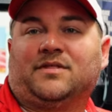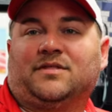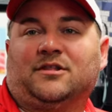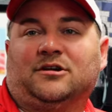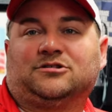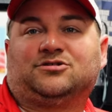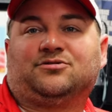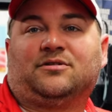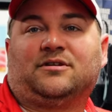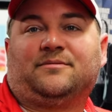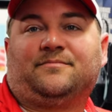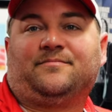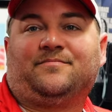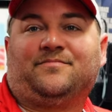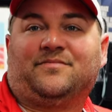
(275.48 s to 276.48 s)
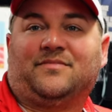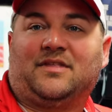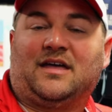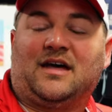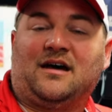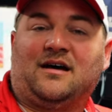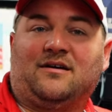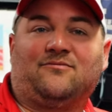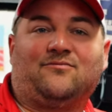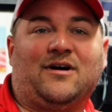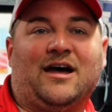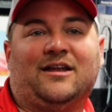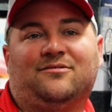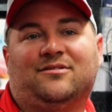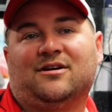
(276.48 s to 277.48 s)
the trim. Yeah. I've,
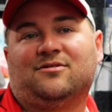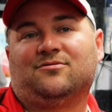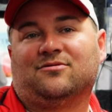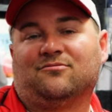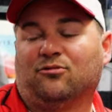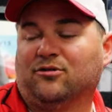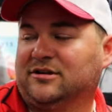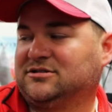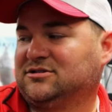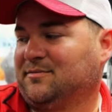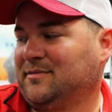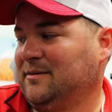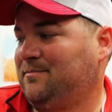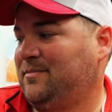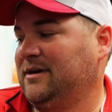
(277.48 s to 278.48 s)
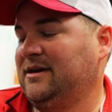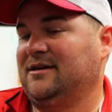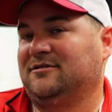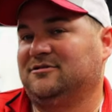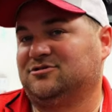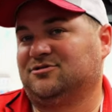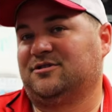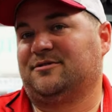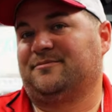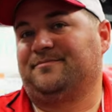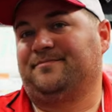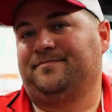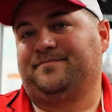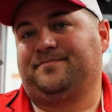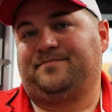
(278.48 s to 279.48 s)
I do not know. Well, this is gonna be pink trim.
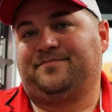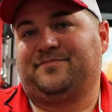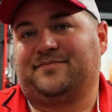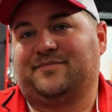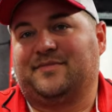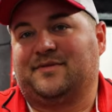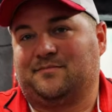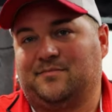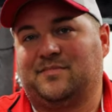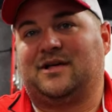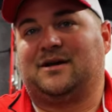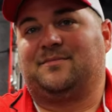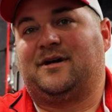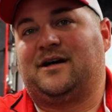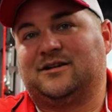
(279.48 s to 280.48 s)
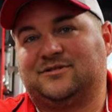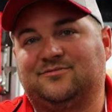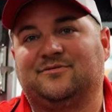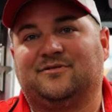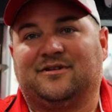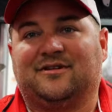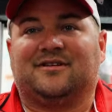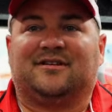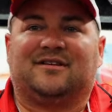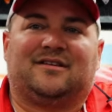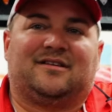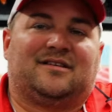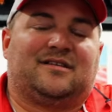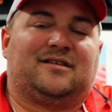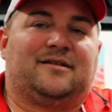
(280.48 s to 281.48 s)
Yeah, that's what Black I was wondering box. if it was
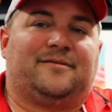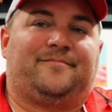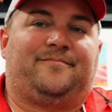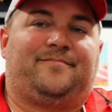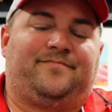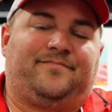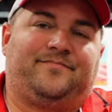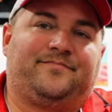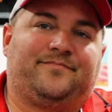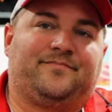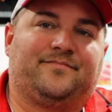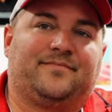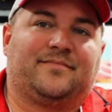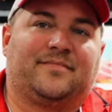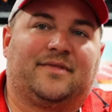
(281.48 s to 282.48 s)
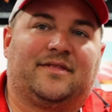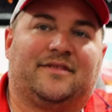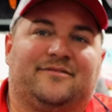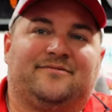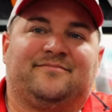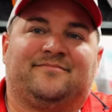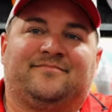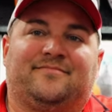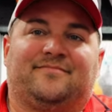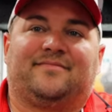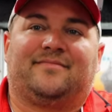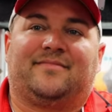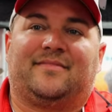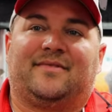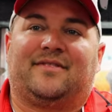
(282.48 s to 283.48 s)
uh, like that
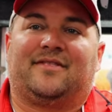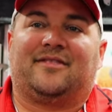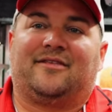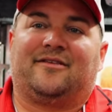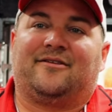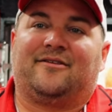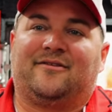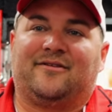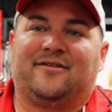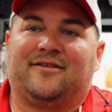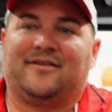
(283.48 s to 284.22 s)
anodized aluminum, or is it